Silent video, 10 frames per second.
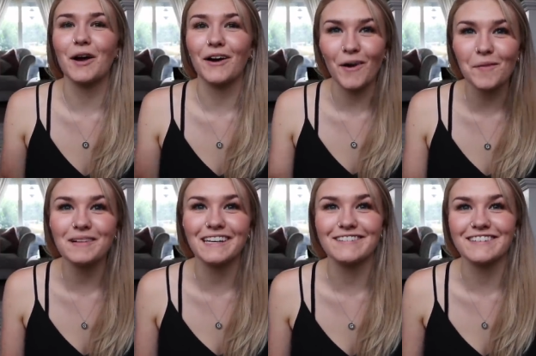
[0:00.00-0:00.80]
I can't
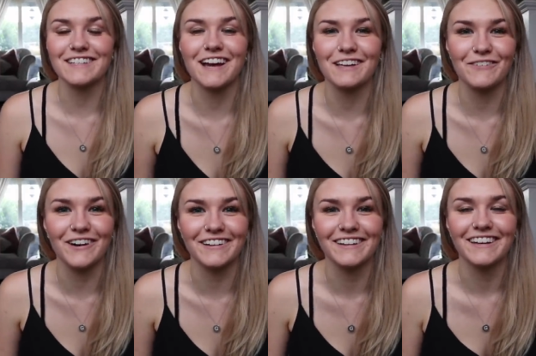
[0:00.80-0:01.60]
believe he's turning
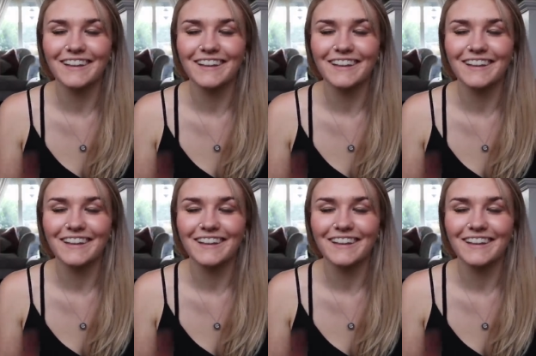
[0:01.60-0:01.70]
one